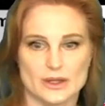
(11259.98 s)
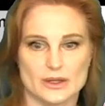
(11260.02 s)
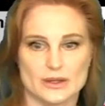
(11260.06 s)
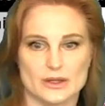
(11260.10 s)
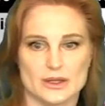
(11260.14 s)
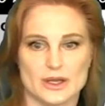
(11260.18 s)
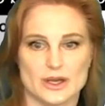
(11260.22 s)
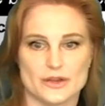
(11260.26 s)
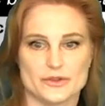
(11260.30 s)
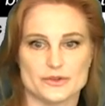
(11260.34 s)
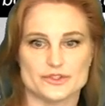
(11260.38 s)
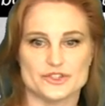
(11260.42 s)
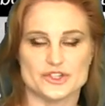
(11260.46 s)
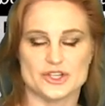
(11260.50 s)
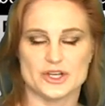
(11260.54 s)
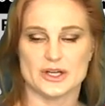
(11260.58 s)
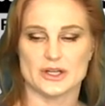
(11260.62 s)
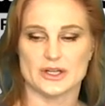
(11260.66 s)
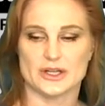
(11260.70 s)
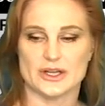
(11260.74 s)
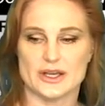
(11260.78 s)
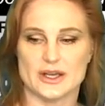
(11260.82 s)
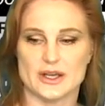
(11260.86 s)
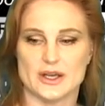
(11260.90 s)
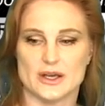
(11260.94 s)
the other
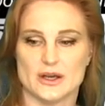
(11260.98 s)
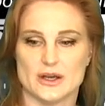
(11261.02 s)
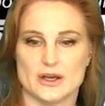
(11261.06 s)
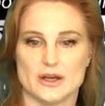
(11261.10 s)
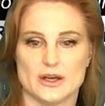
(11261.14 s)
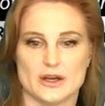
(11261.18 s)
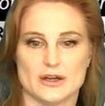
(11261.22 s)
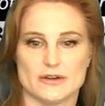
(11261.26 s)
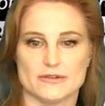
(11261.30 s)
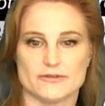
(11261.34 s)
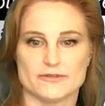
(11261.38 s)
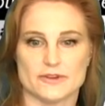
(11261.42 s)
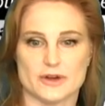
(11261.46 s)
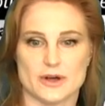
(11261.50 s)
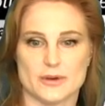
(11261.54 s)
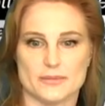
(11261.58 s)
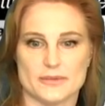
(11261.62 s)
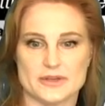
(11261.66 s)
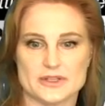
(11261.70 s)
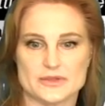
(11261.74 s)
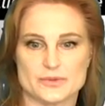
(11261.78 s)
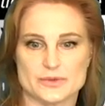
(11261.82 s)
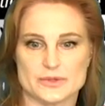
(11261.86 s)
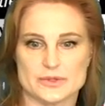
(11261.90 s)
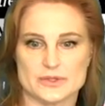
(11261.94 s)
GLE from,
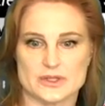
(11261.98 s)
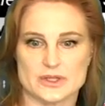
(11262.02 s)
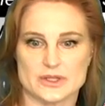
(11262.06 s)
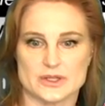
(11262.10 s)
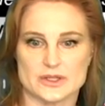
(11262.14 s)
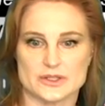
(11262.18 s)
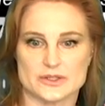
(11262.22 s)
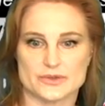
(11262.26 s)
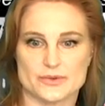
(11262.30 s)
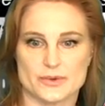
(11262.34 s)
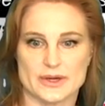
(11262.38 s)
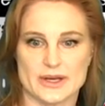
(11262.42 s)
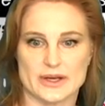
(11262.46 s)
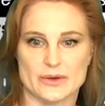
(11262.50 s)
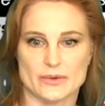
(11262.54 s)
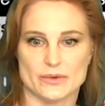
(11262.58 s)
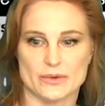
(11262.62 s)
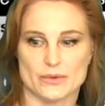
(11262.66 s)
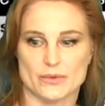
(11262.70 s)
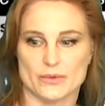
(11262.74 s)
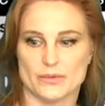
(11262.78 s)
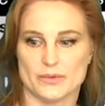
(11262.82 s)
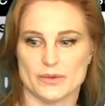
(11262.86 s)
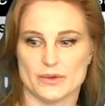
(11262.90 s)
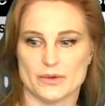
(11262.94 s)
this was the
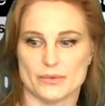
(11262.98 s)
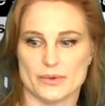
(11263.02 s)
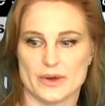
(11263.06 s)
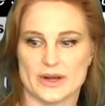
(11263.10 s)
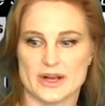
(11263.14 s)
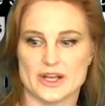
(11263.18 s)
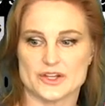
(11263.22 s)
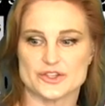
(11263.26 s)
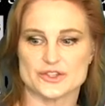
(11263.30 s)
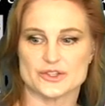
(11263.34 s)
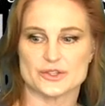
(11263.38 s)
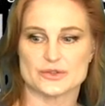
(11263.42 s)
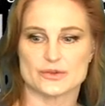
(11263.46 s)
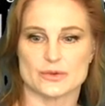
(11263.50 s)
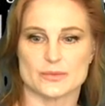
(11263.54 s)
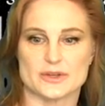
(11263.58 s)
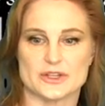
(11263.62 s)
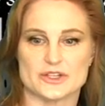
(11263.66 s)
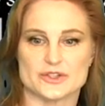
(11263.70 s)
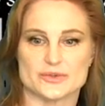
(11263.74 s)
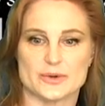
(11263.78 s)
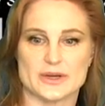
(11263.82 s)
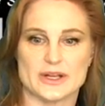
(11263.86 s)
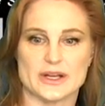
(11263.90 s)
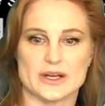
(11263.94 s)
radiation storm on
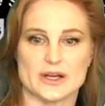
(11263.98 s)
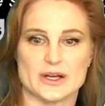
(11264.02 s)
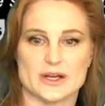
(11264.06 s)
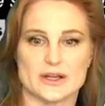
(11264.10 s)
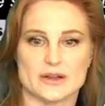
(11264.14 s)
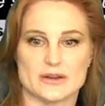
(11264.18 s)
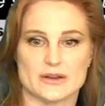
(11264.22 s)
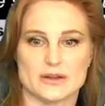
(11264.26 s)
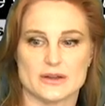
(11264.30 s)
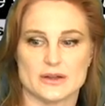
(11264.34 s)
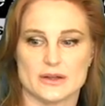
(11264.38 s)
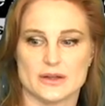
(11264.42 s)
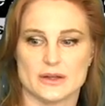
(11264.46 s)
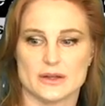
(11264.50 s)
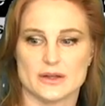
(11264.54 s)
the 29th.